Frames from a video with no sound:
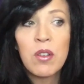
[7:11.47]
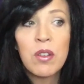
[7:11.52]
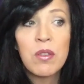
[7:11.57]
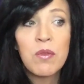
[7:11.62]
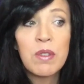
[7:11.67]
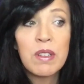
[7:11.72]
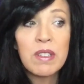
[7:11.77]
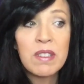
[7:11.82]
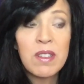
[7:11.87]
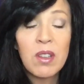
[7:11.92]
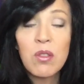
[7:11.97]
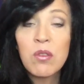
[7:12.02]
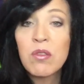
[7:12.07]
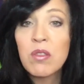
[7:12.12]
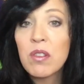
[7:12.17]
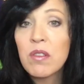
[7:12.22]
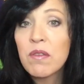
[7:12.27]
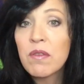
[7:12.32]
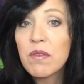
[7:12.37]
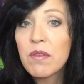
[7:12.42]
are the result
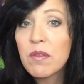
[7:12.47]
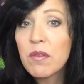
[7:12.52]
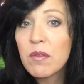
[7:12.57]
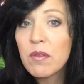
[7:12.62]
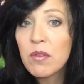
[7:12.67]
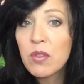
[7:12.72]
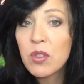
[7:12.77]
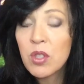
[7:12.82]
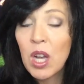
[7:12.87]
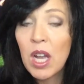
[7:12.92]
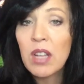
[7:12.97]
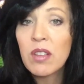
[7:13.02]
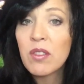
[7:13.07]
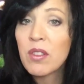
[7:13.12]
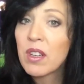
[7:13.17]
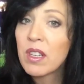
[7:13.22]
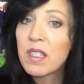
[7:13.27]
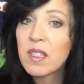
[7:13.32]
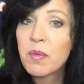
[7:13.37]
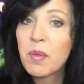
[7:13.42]
of
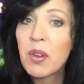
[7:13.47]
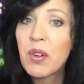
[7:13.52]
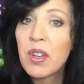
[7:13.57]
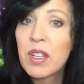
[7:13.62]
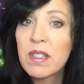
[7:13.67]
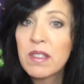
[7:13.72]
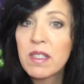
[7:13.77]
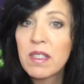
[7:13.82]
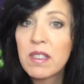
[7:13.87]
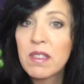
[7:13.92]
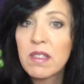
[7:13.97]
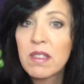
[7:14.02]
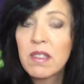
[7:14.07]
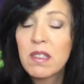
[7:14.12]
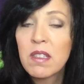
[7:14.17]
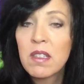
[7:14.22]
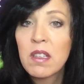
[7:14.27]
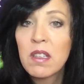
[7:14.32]
childhood experiences